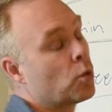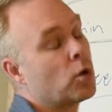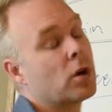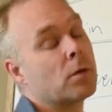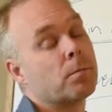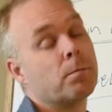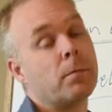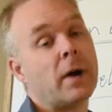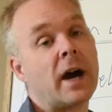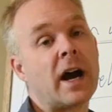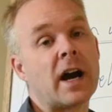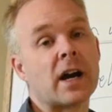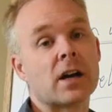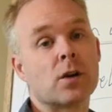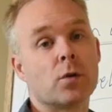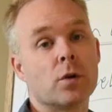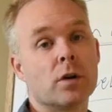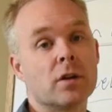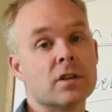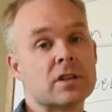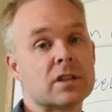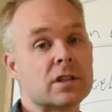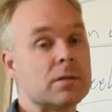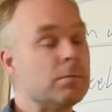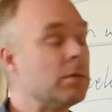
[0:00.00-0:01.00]
work
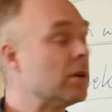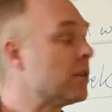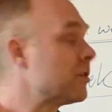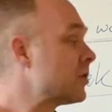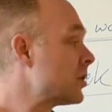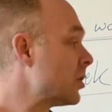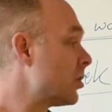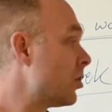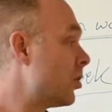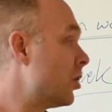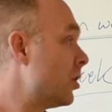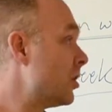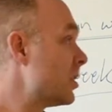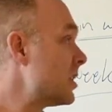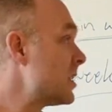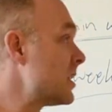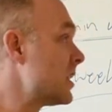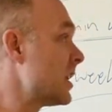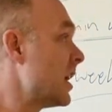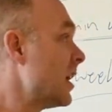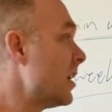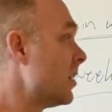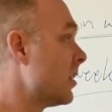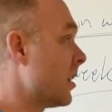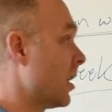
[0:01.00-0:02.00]
backwards to be able to learn to
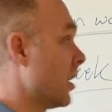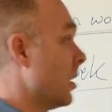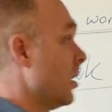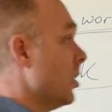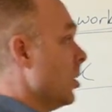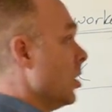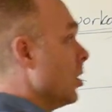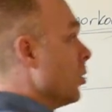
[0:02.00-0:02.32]
stay there,